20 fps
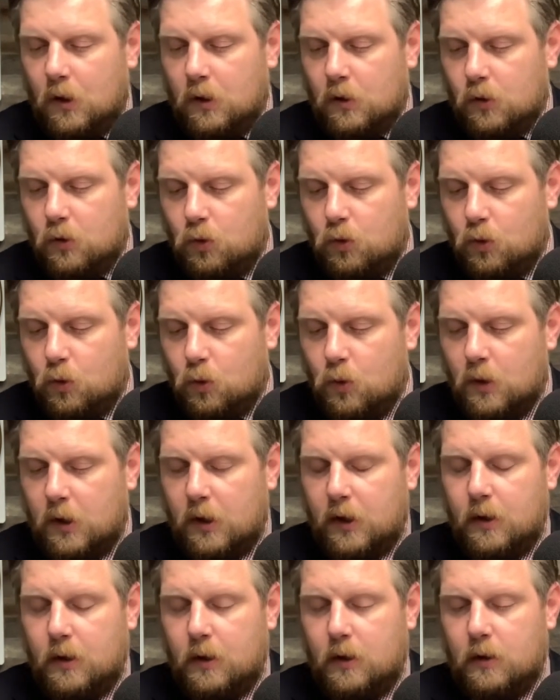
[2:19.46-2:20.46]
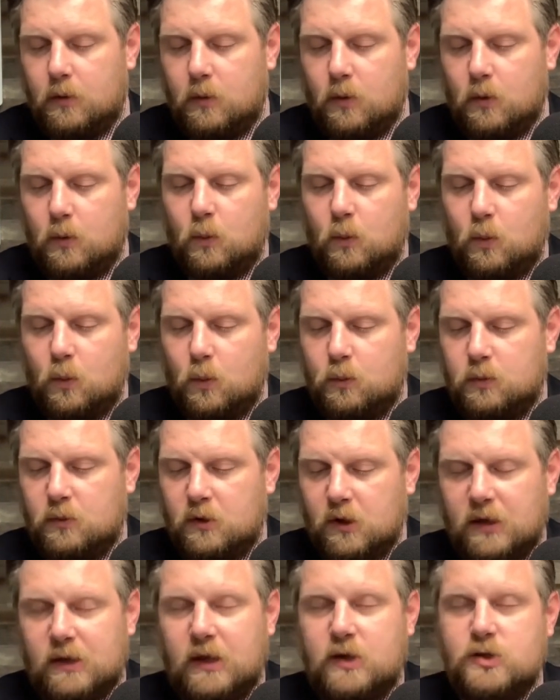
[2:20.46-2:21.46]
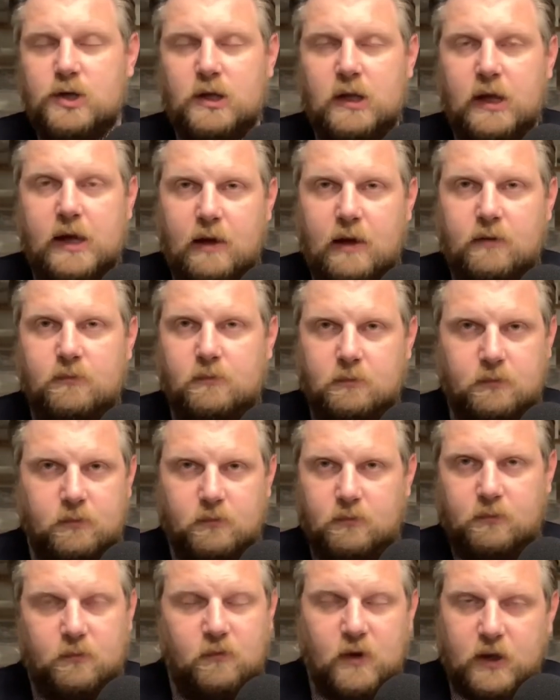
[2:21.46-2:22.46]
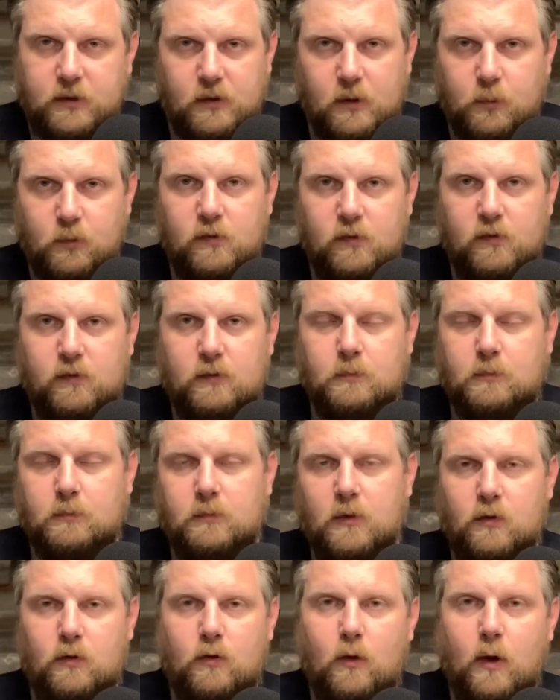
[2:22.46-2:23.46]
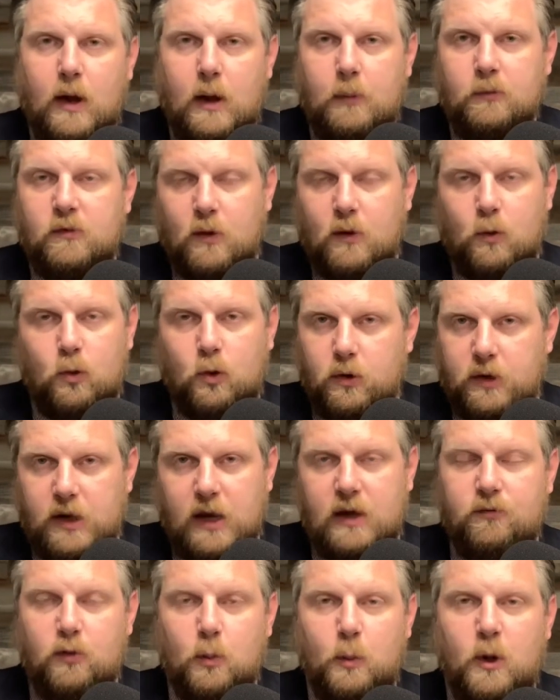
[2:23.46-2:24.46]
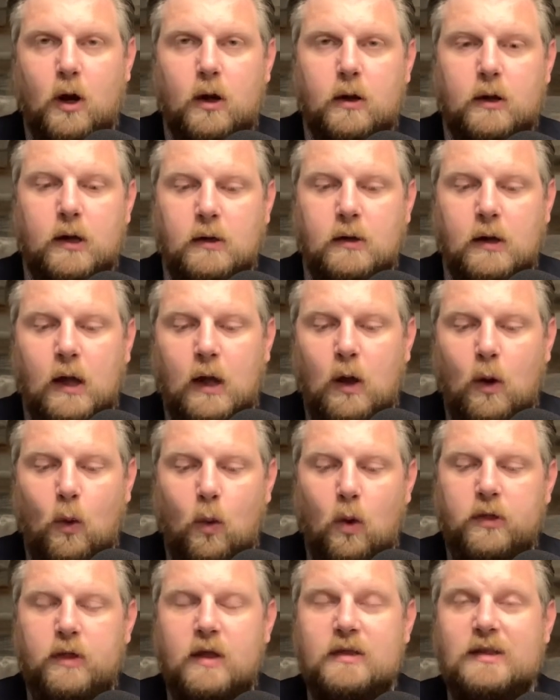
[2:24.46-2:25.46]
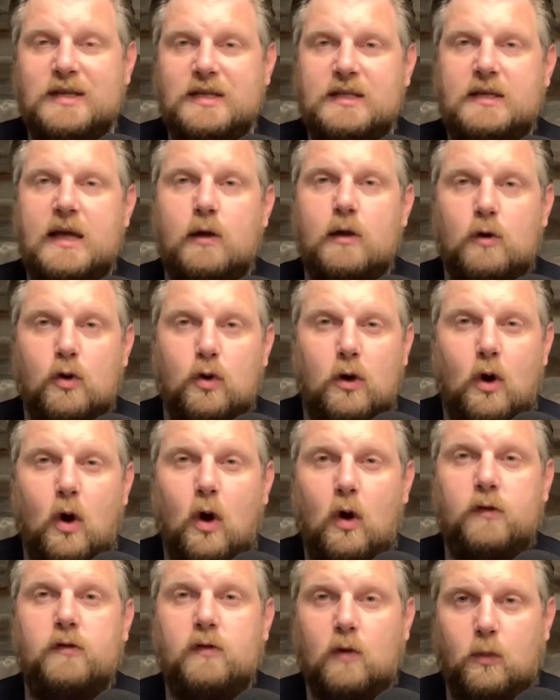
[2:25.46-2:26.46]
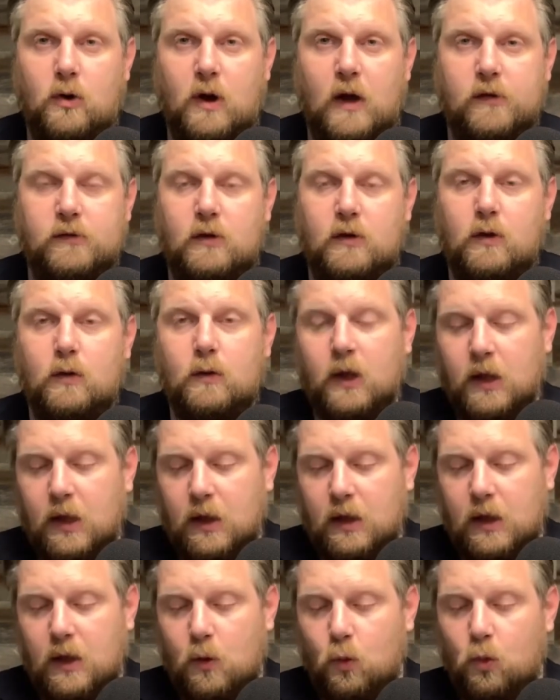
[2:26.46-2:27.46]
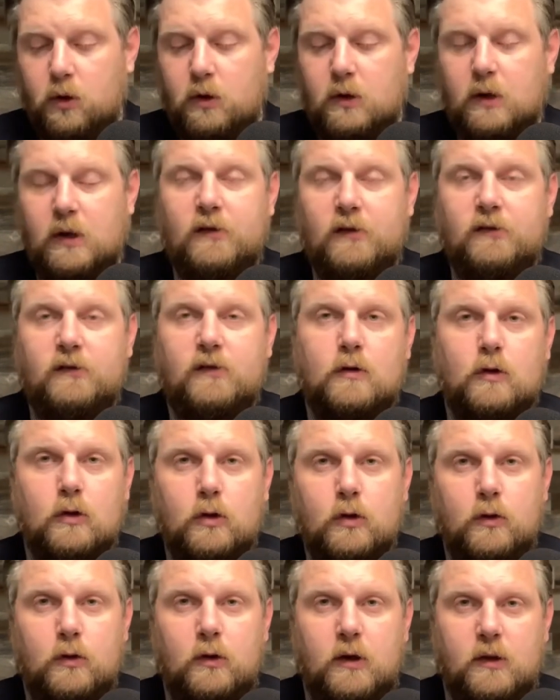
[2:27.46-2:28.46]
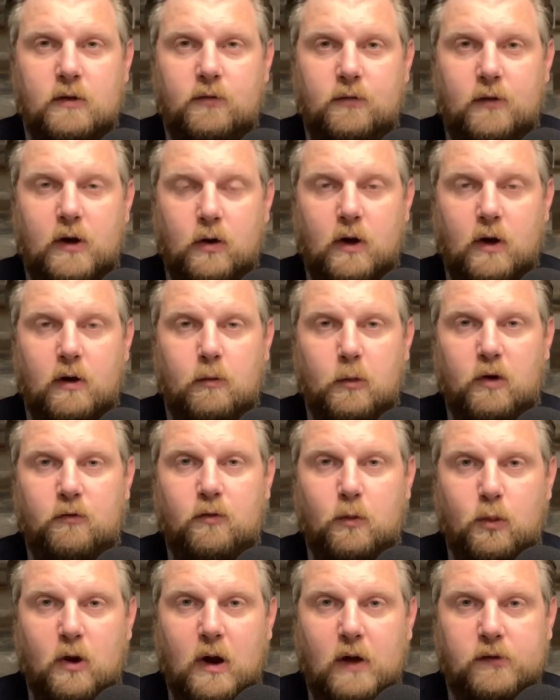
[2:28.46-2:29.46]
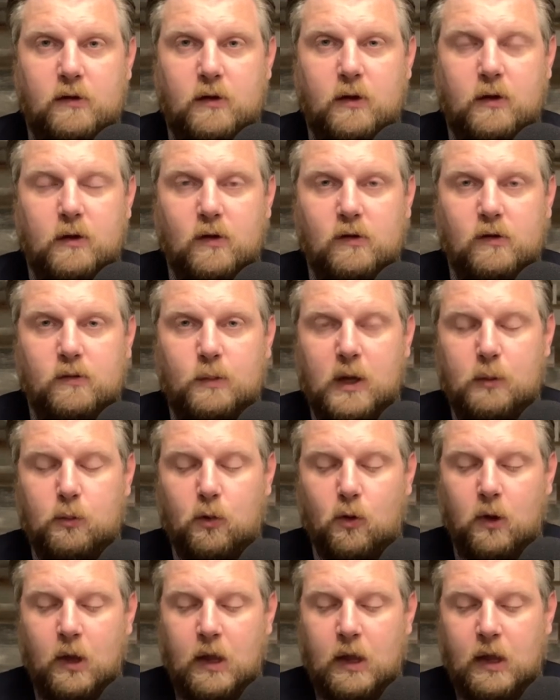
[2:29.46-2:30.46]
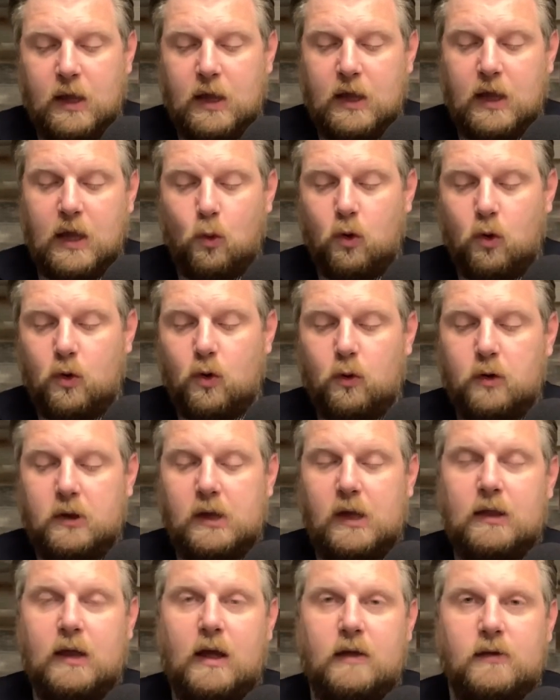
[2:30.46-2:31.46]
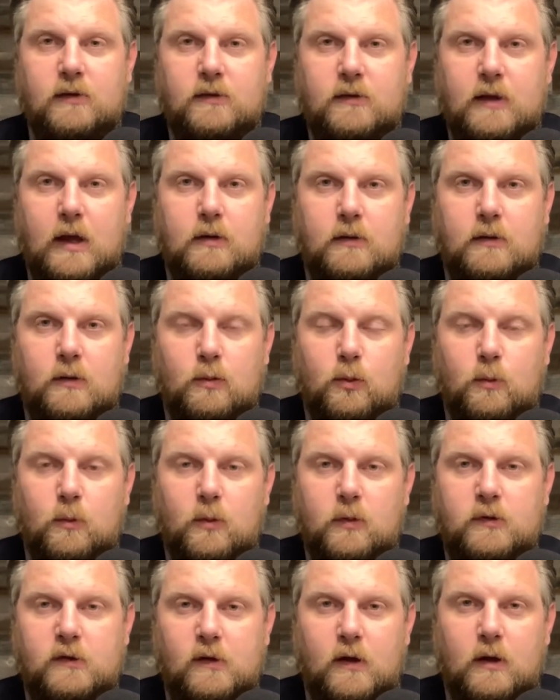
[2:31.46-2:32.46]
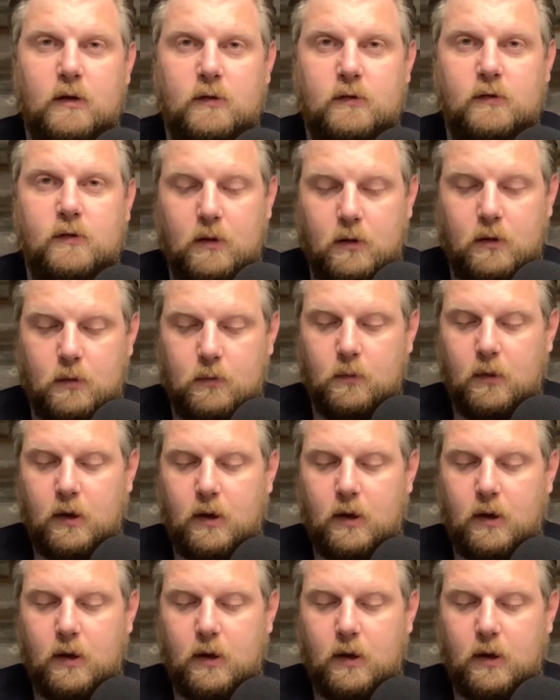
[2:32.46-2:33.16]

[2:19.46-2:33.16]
who allegedly had victims of crimes that were Native American, well, then the state could also prosecute. It wouldn't exclude the federal government from prosecuting those people. It would only allow the state to